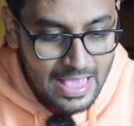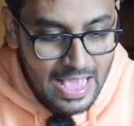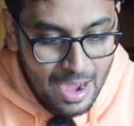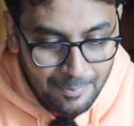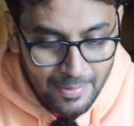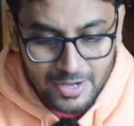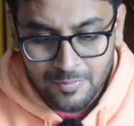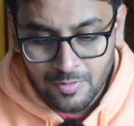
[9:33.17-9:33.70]

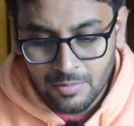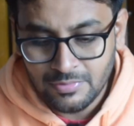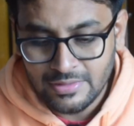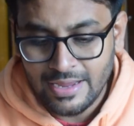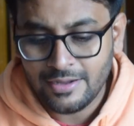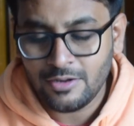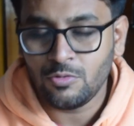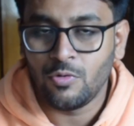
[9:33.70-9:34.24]
Apart from
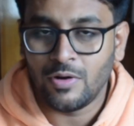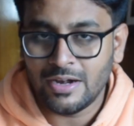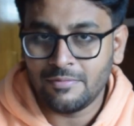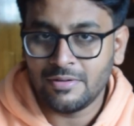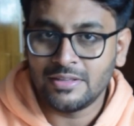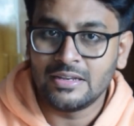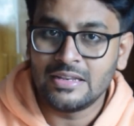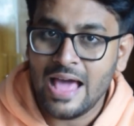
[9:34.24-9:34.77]
that,
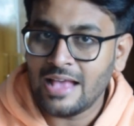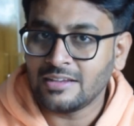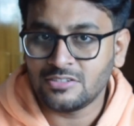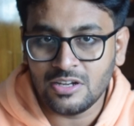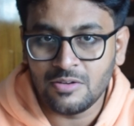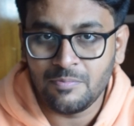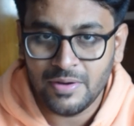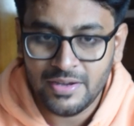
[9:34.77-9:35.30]
whatever the
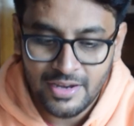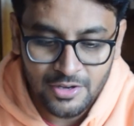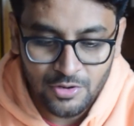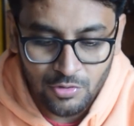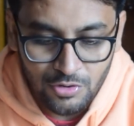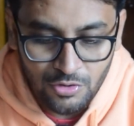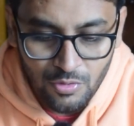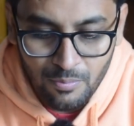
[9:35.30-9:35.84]
last company I
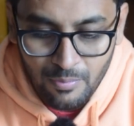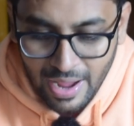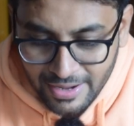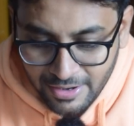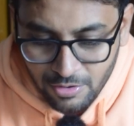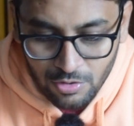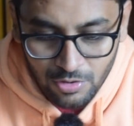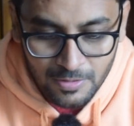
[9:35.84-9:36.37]
told you,
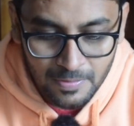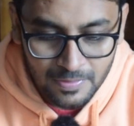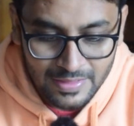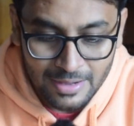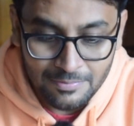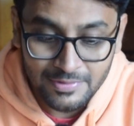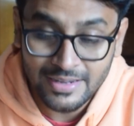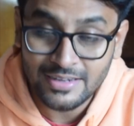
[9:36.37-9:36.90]
Micron, they
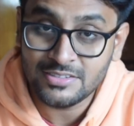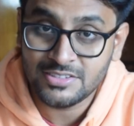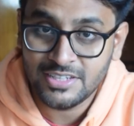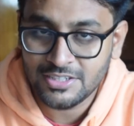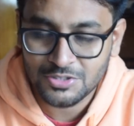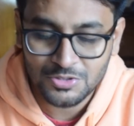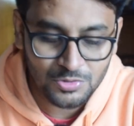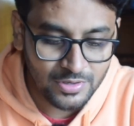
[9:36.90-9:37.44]
have taken
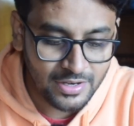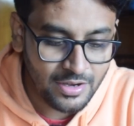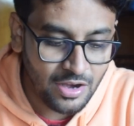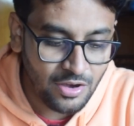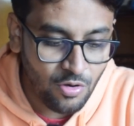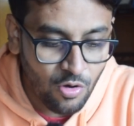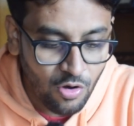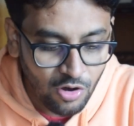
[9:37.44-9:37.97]
six students
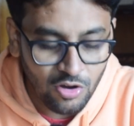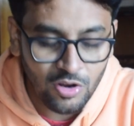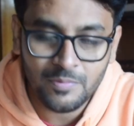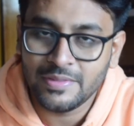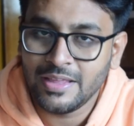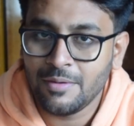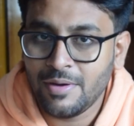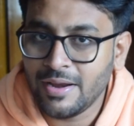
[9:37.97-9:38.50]
and all
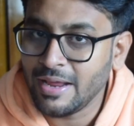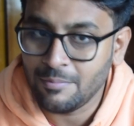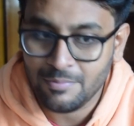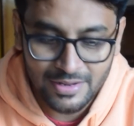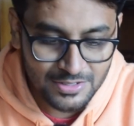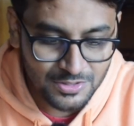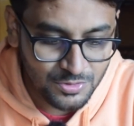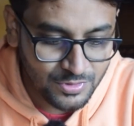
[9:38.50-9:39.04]
of them are
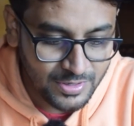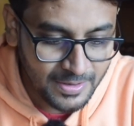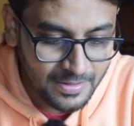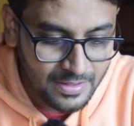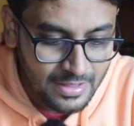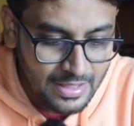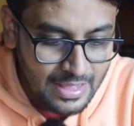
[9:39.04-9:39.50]
MTech students.